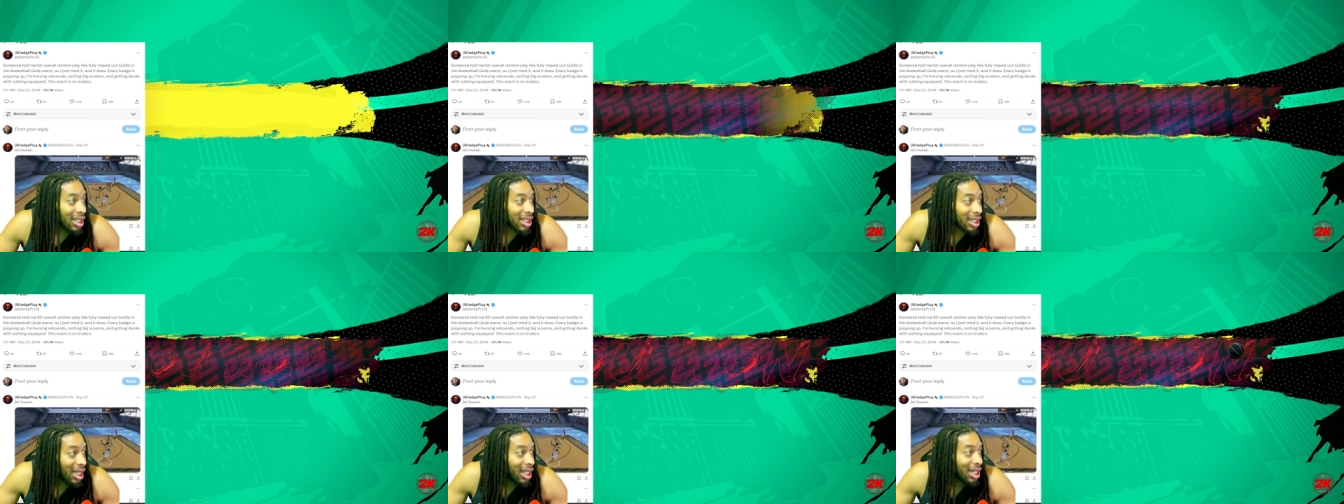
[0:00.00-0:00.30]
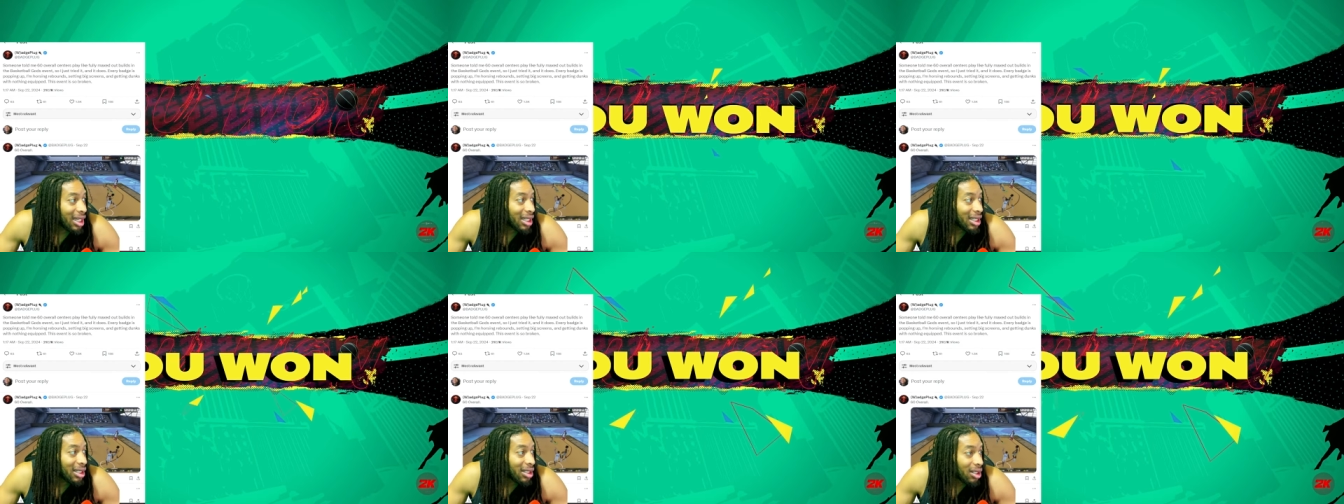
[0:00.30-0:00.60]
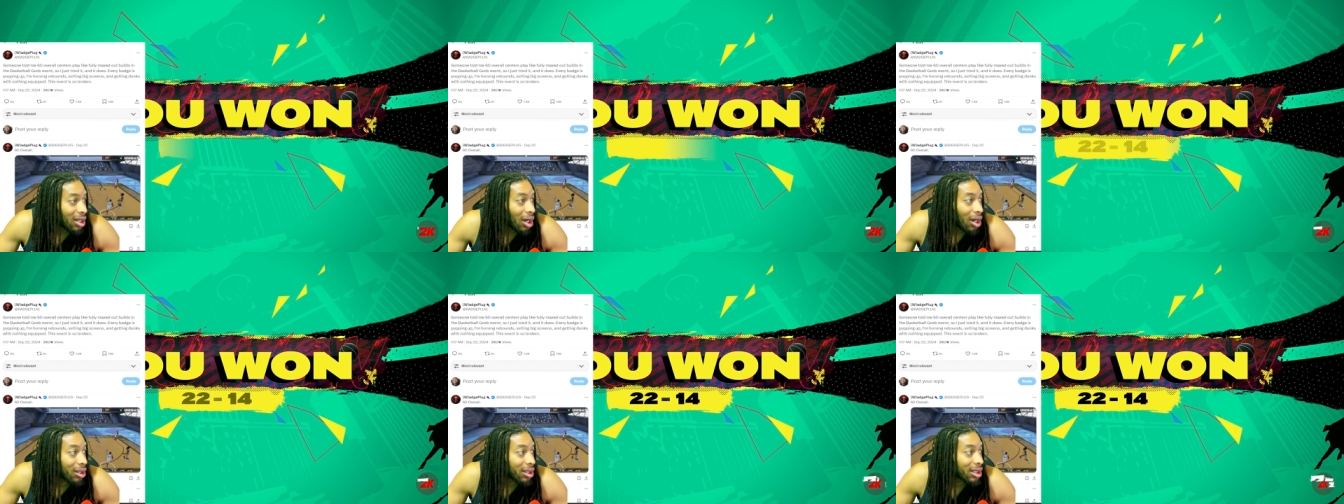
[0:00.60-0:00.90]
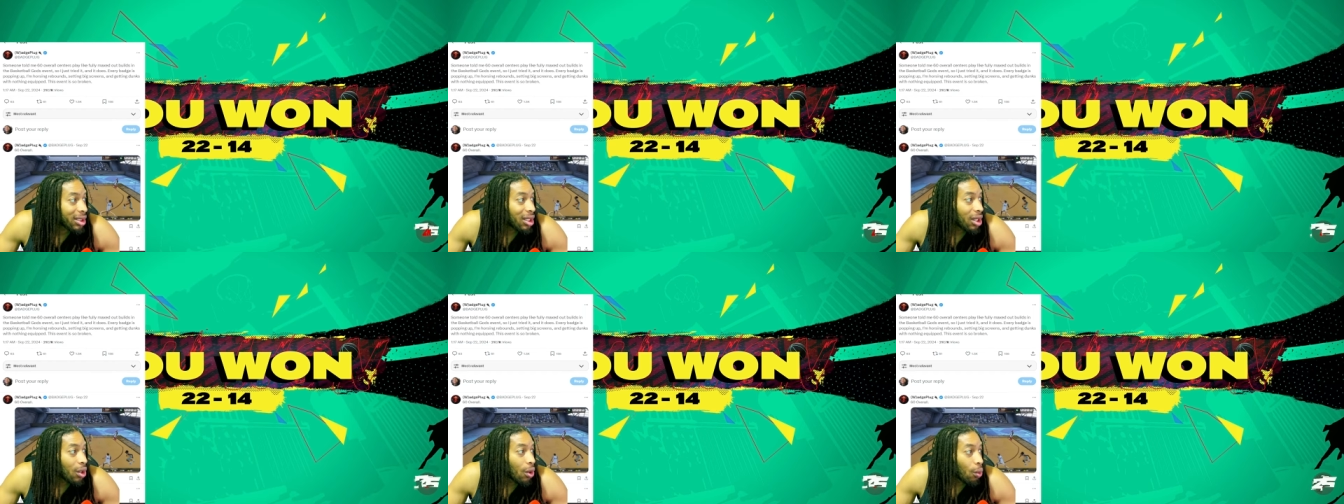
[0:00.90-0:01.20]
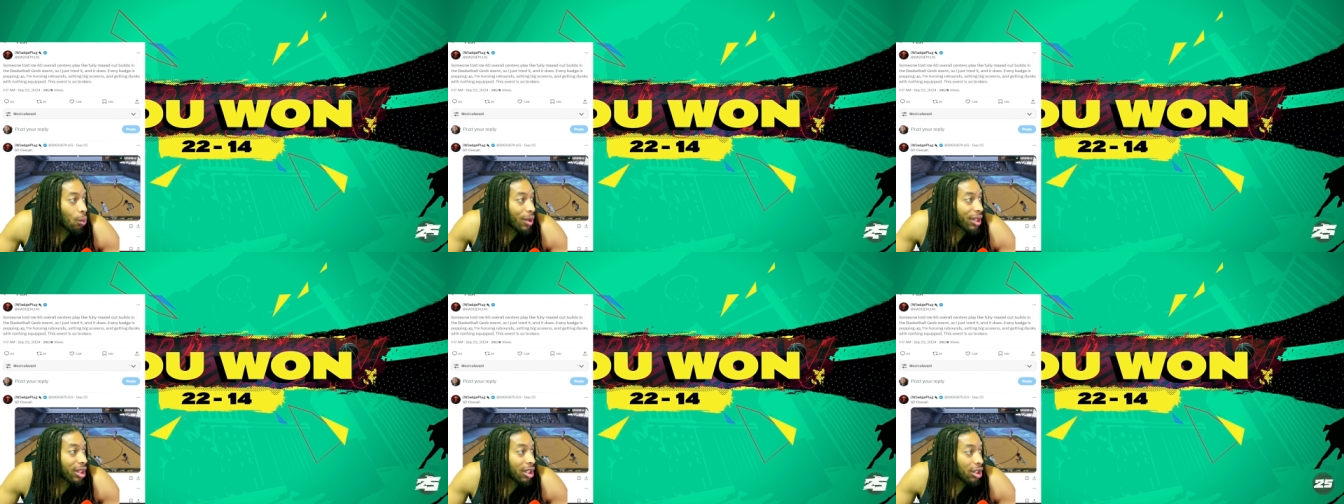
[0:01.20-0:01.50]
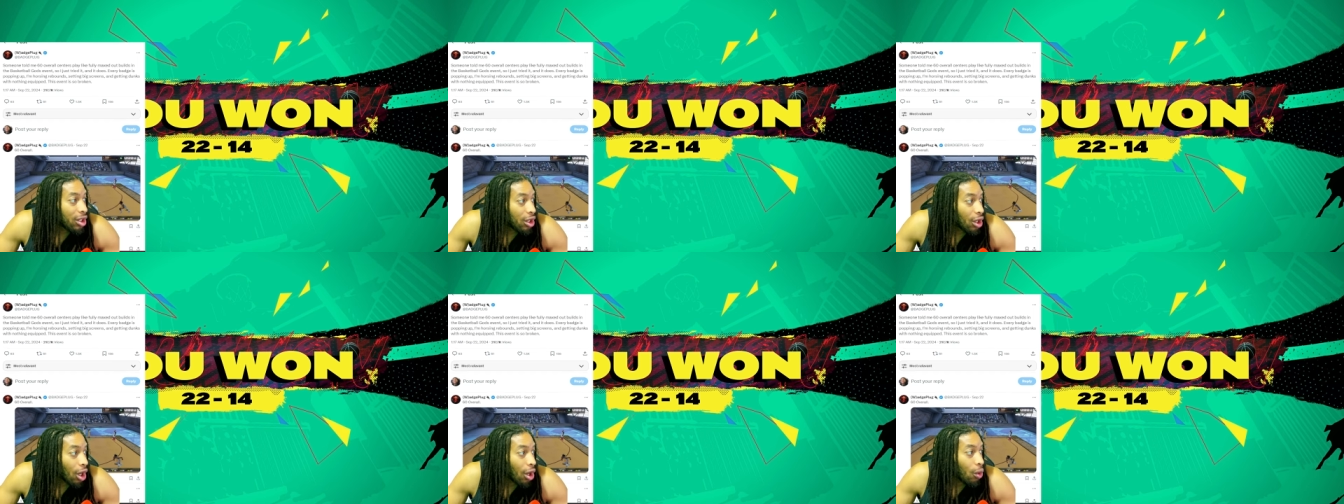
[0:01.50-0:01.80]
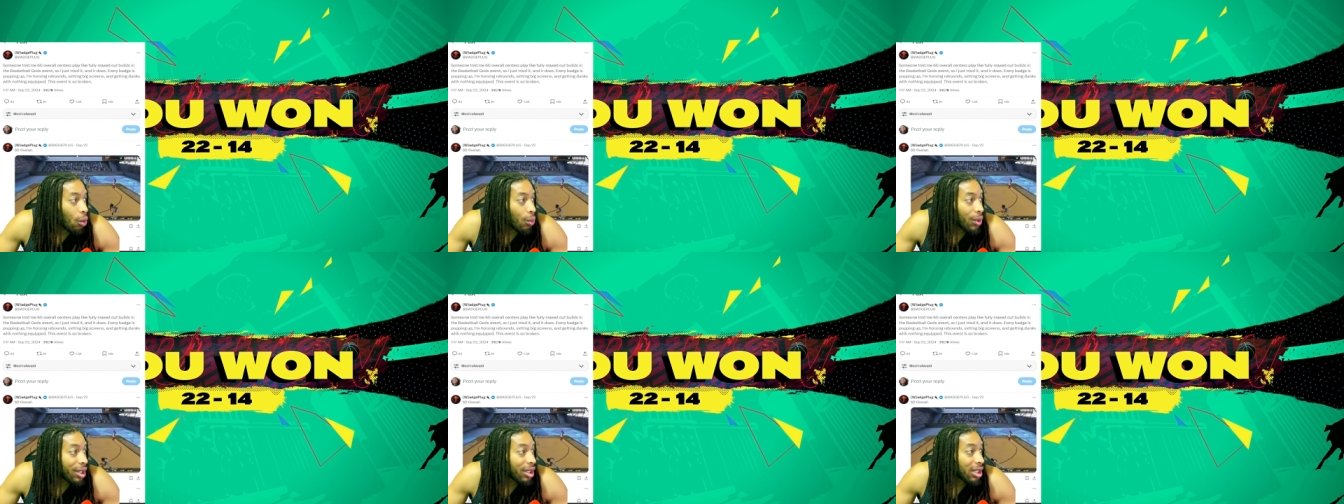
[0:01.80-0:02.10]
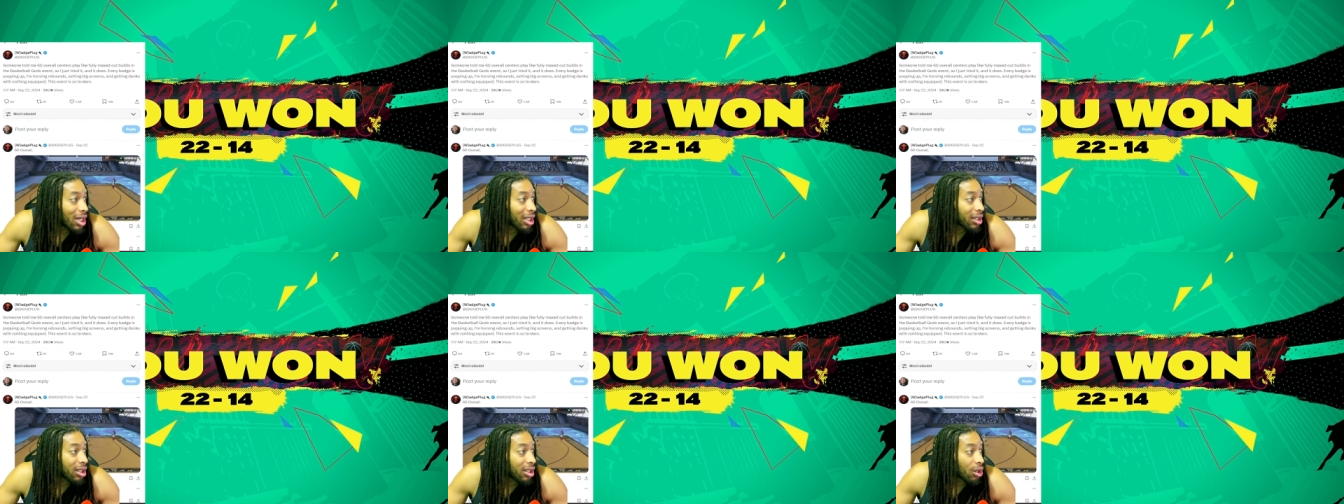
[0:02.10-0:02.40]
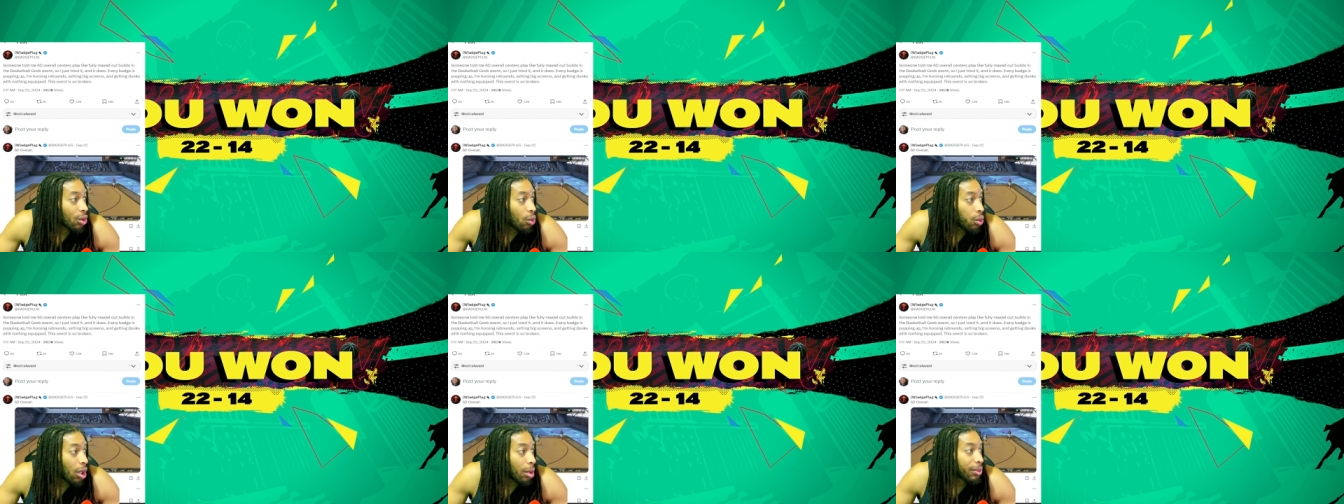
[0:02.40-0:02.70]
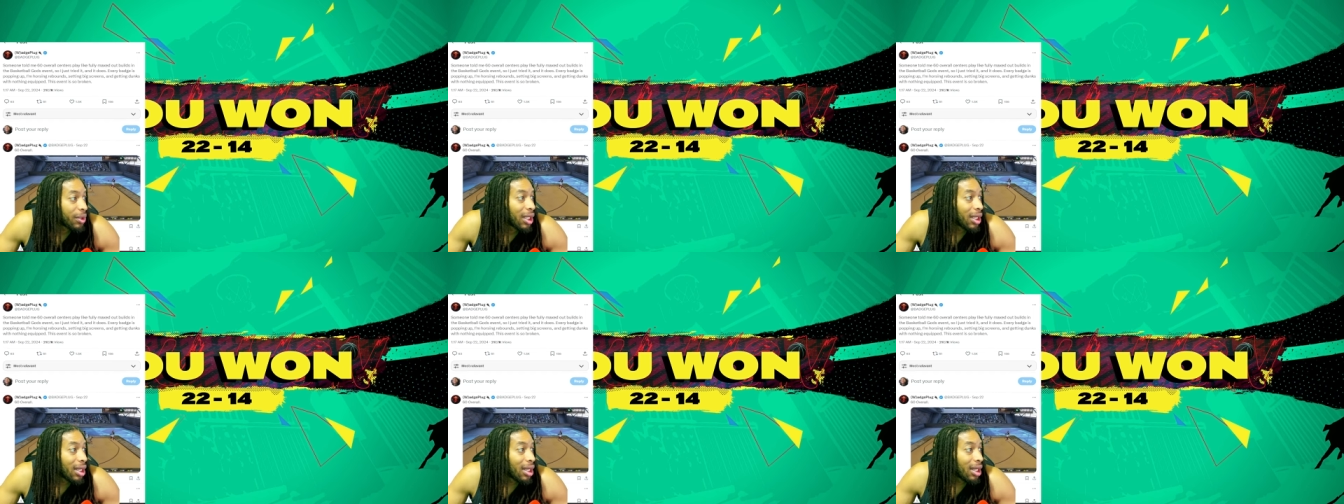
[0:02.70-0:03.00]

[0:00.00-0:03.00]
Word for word: getting dunks with no with nothing equipped.